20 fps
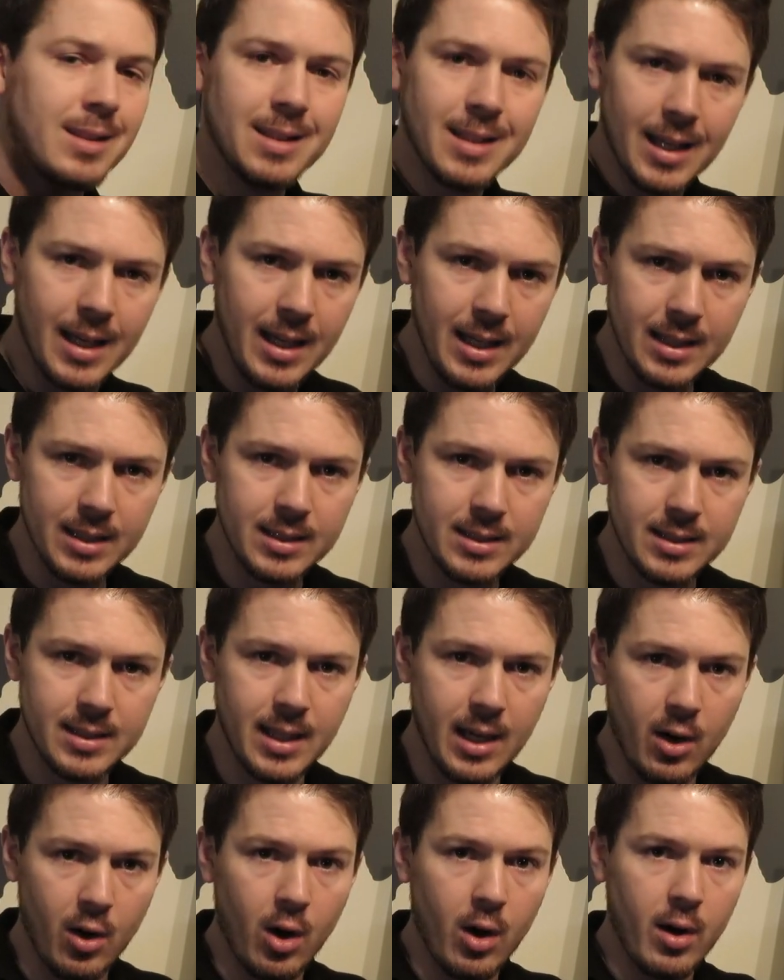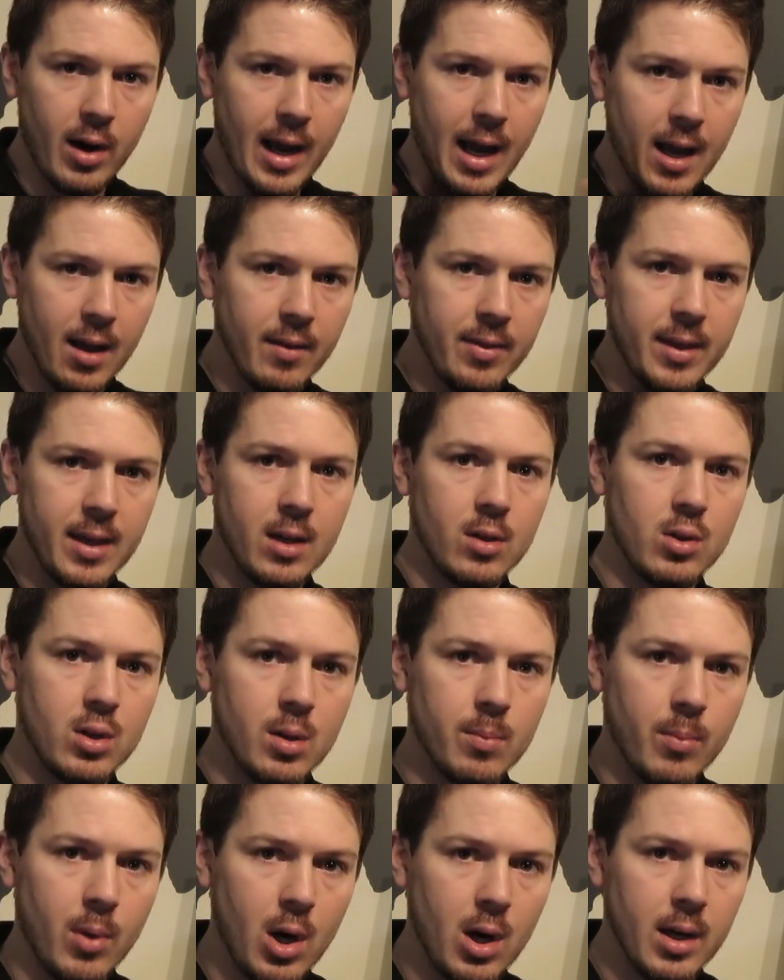things that are out there in
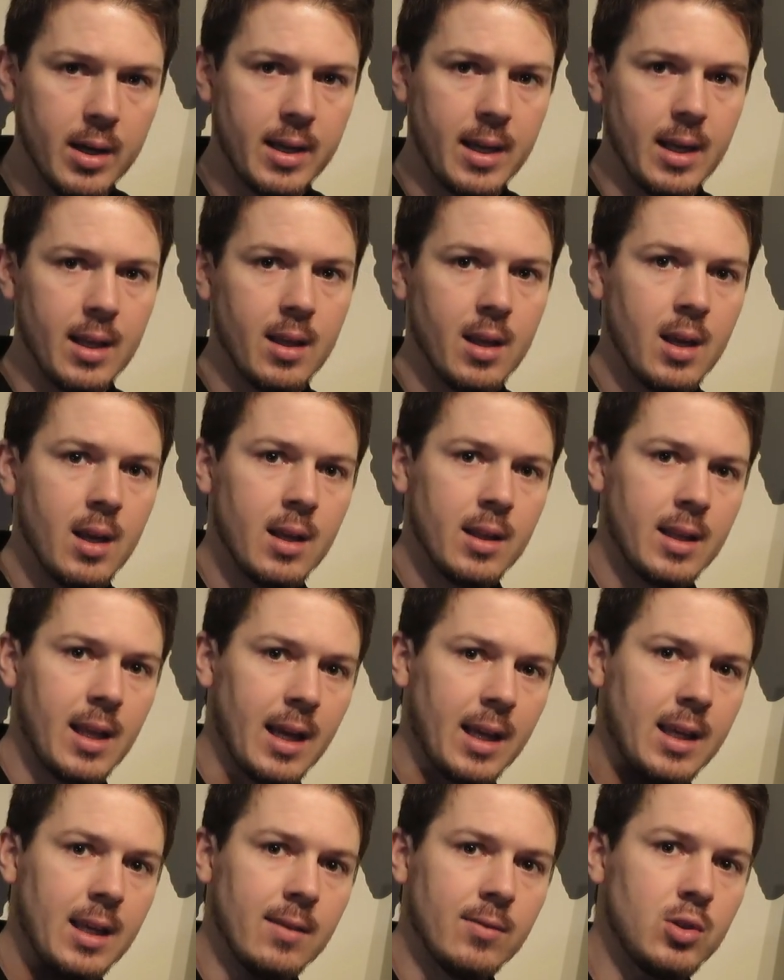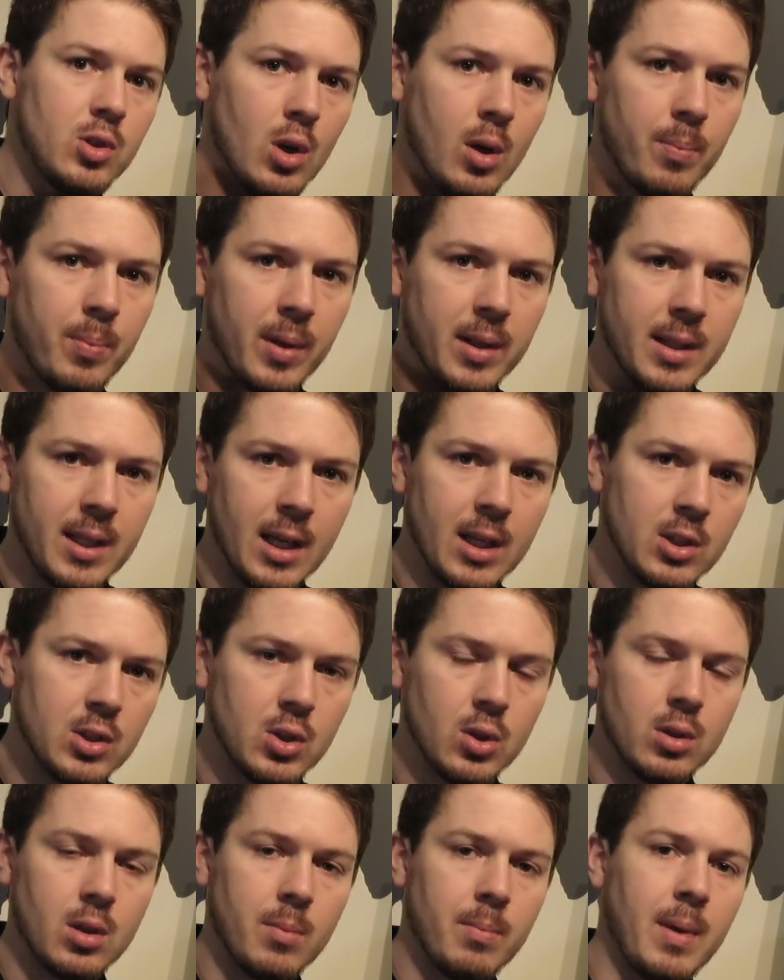the market that gives you a
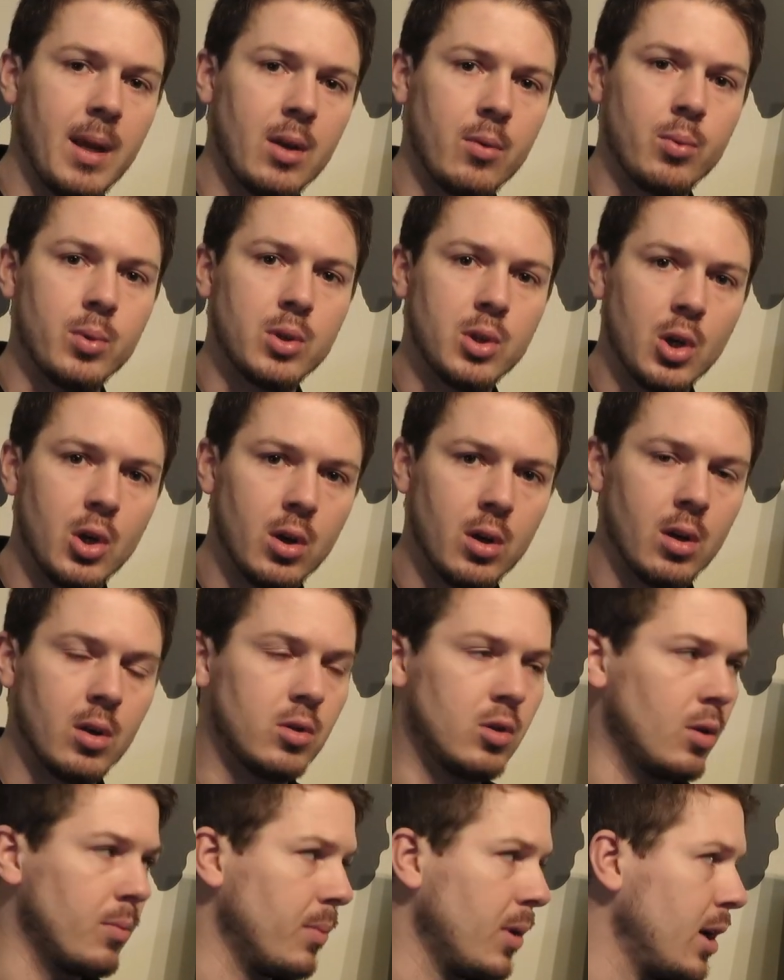potential to make return on your